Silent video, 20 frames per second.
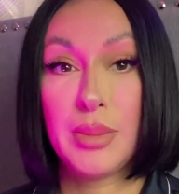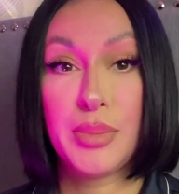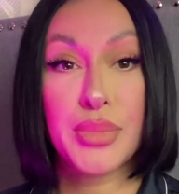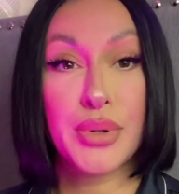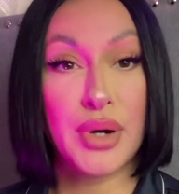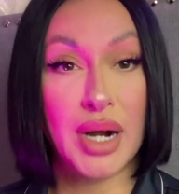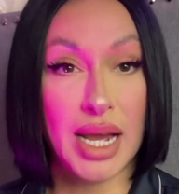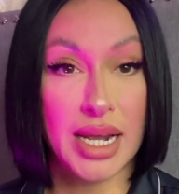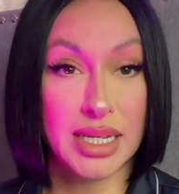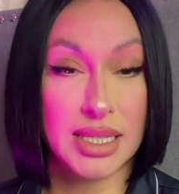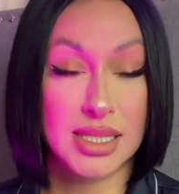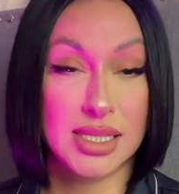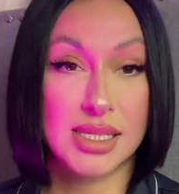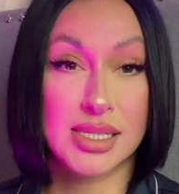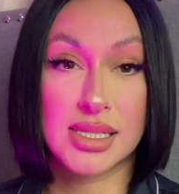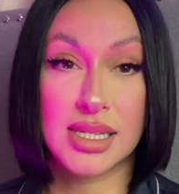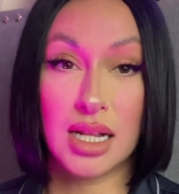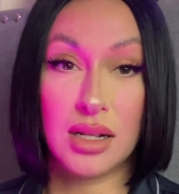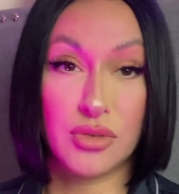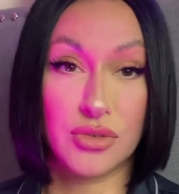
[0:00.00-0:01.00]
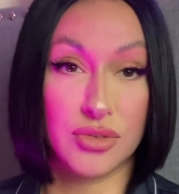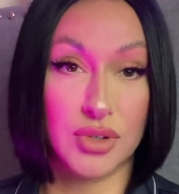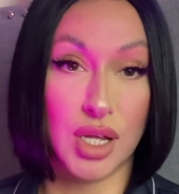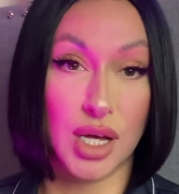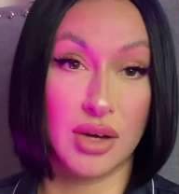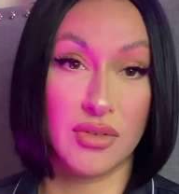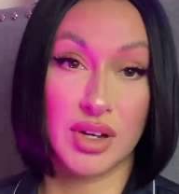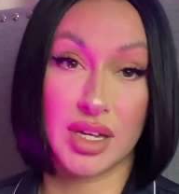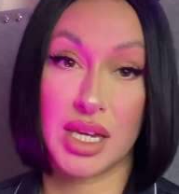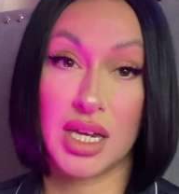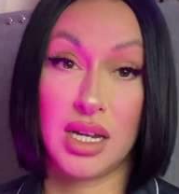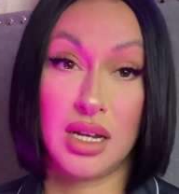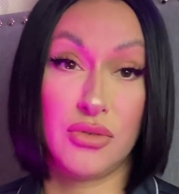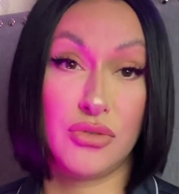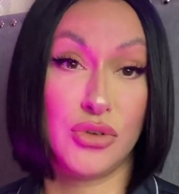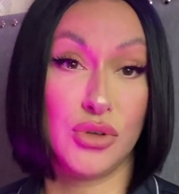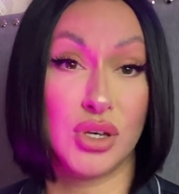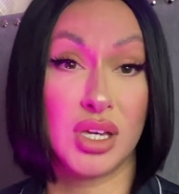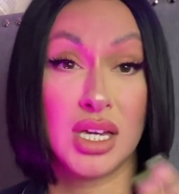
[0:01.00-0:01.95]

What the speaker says: Practice self-love. Again, if you